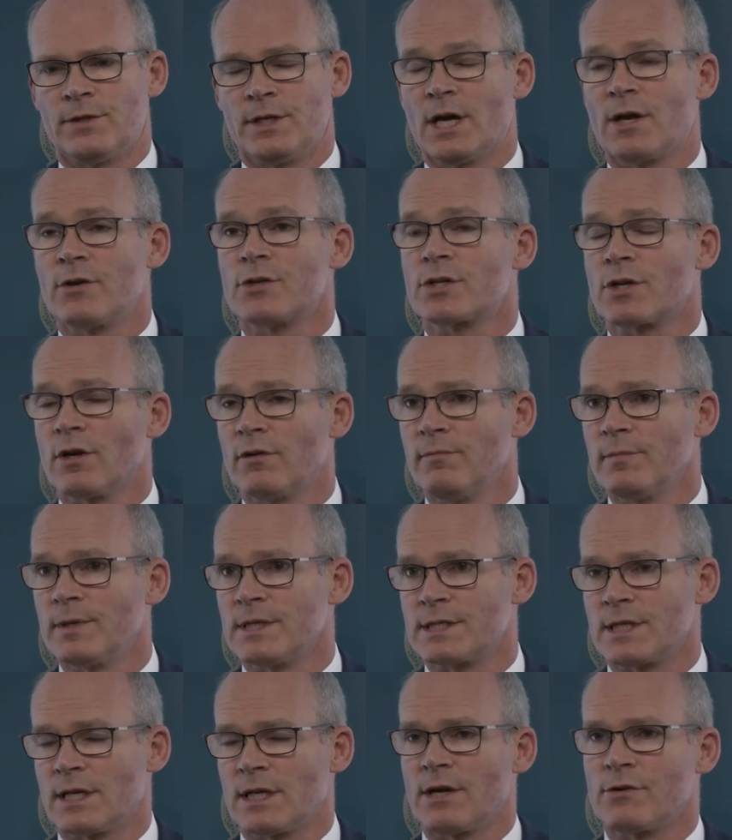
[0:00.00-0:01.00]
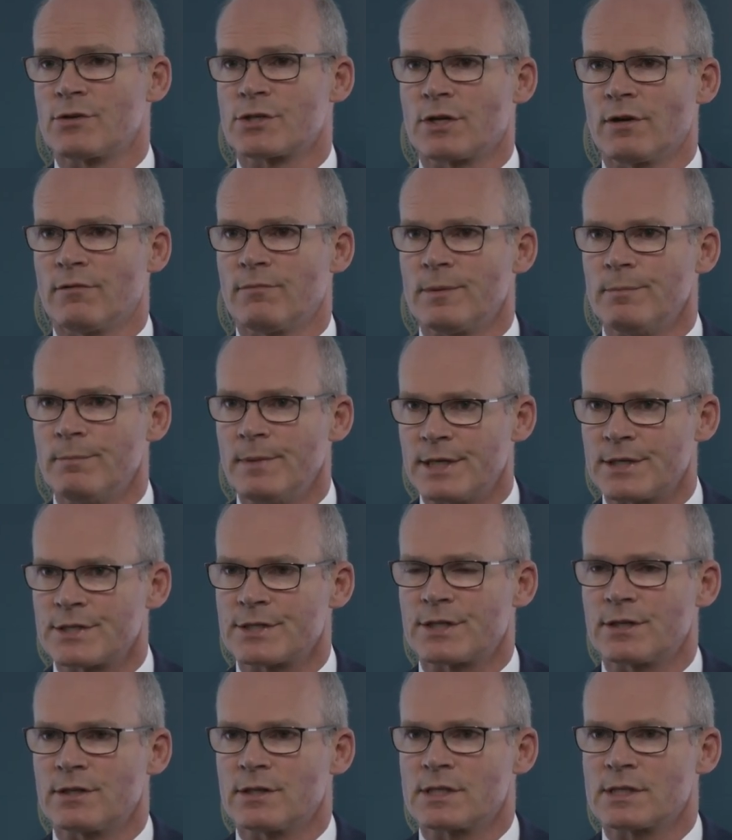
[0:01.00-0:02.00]
the Irish government and Irish government
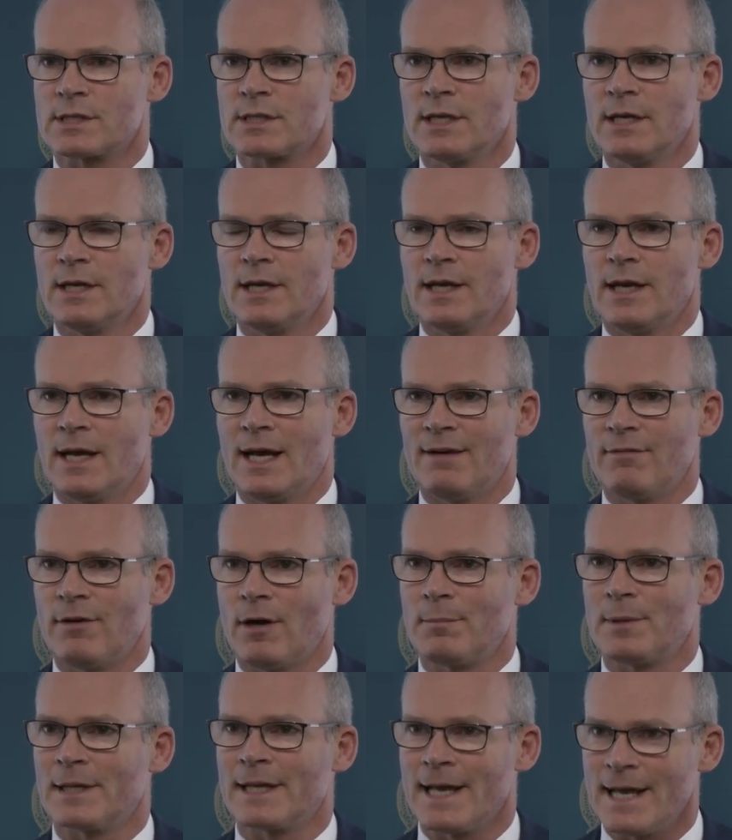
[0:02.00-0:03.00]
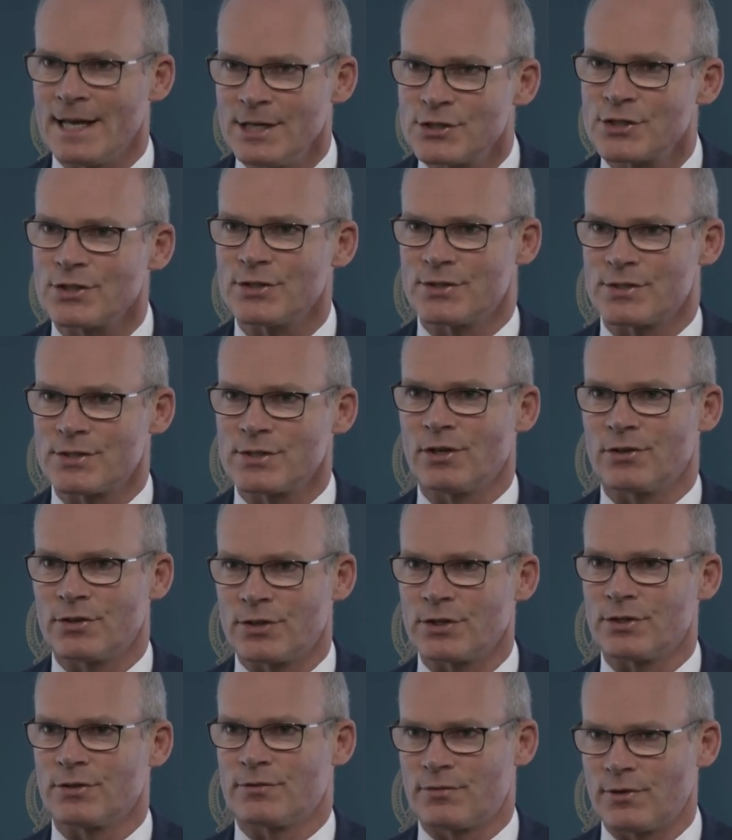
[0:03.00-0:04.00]
ministers have obligations
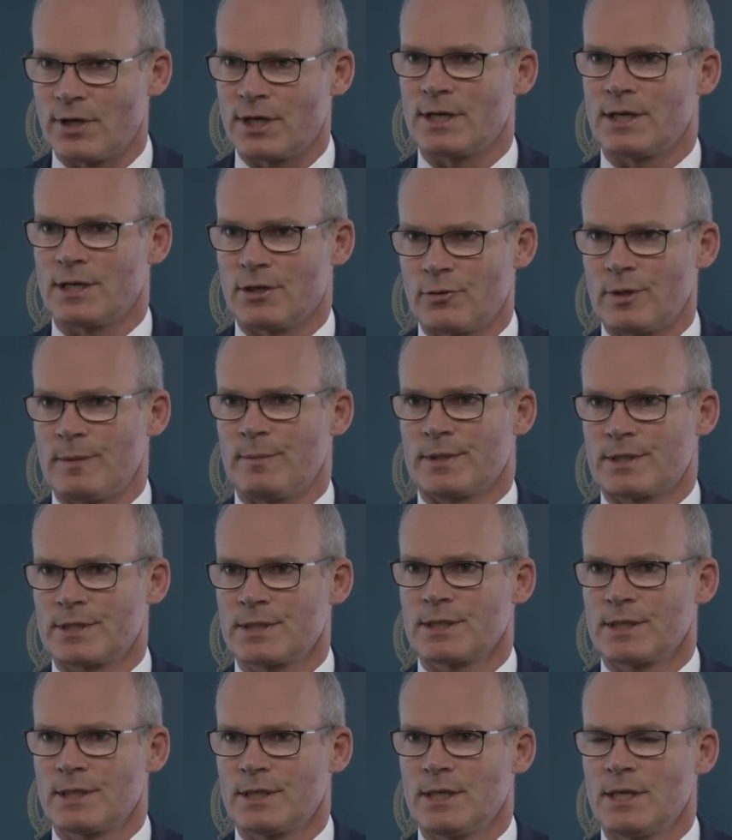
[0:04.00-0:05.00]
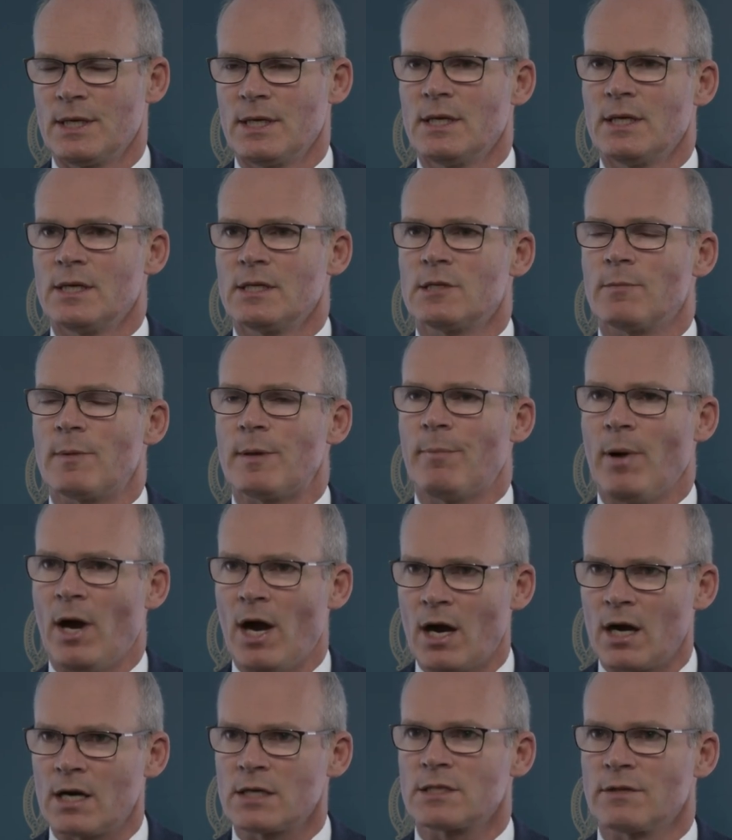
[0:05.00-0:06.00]
under the Good Friday Agreement to be
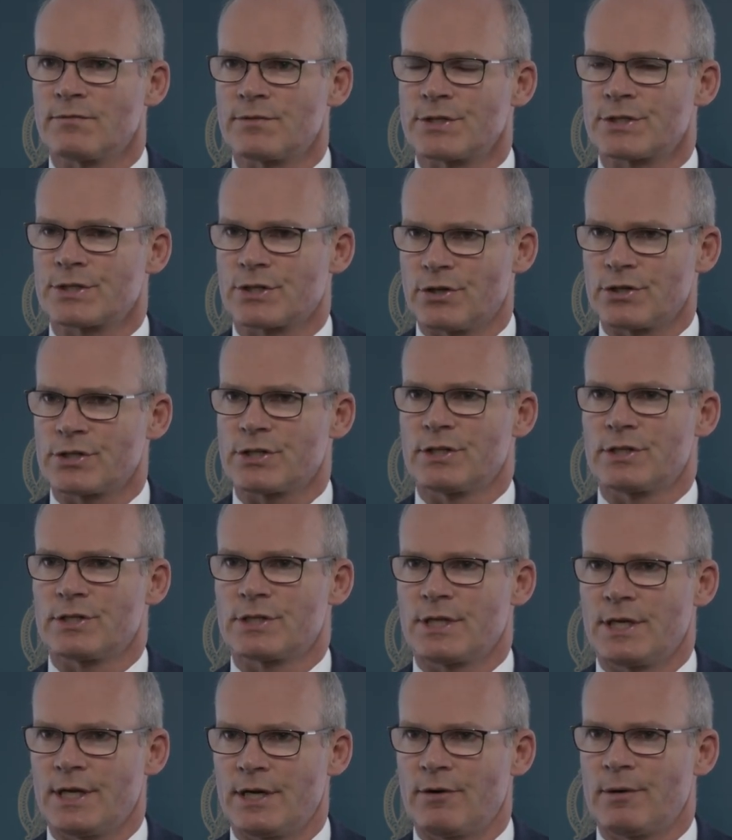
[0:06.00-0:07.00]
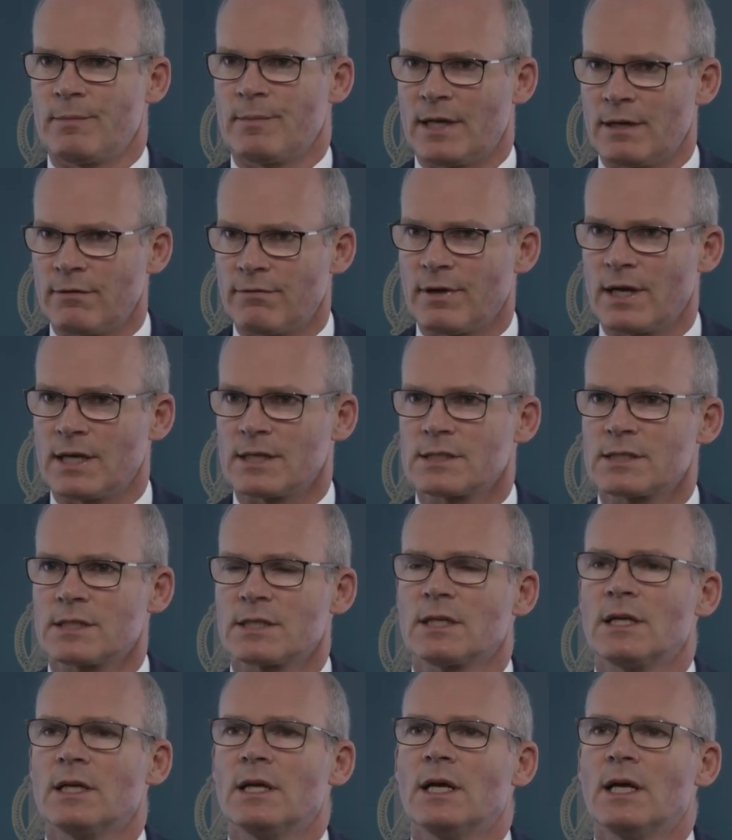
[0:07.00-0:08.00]
part of discussions here in
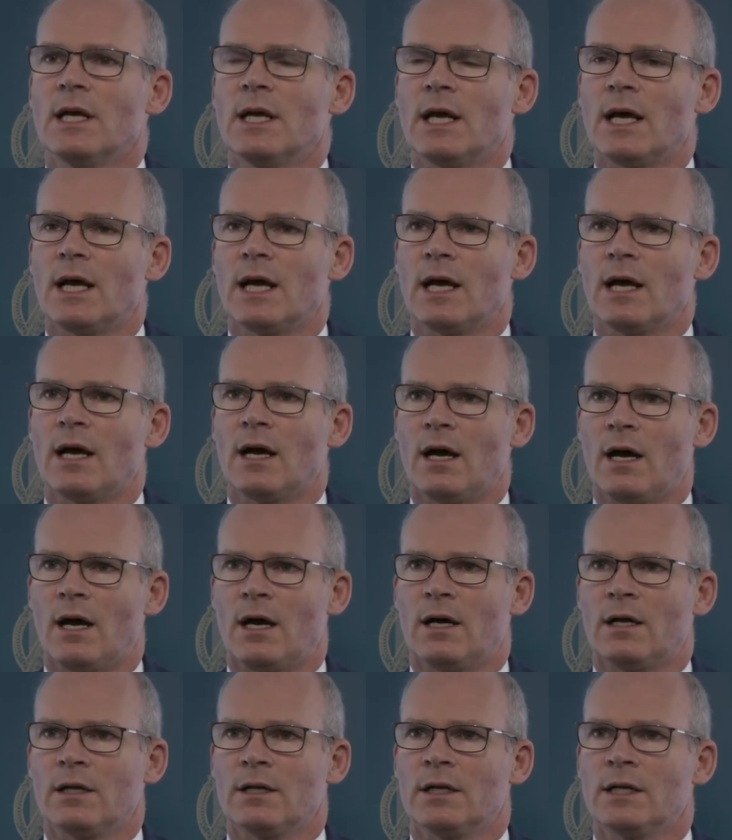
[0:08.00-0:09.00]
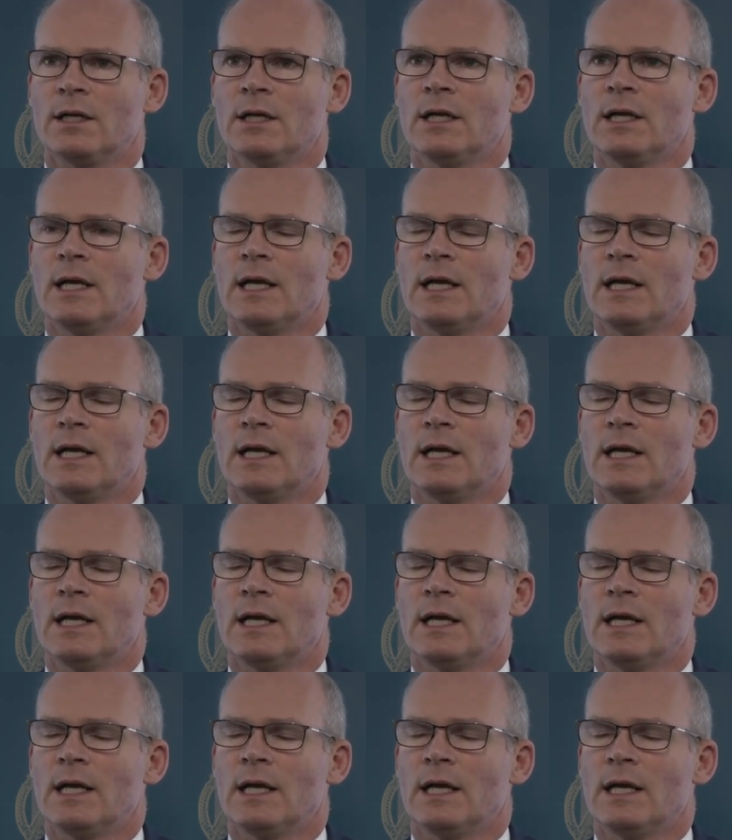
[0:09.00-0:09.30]
Belfast uh, on,